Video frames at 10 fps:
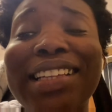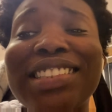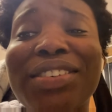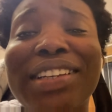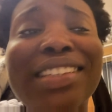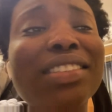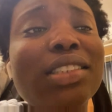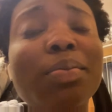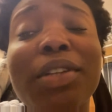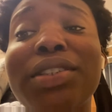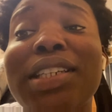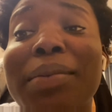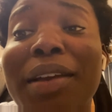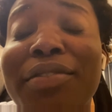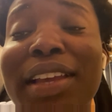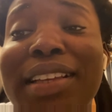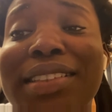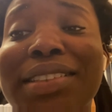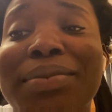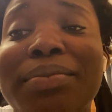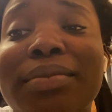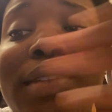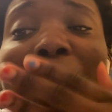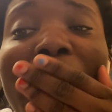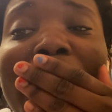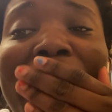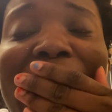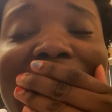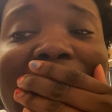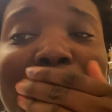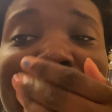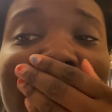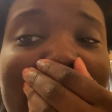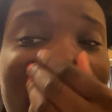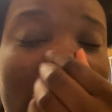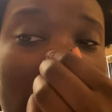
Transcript: into it and it exploded in my face. My mouth is burning.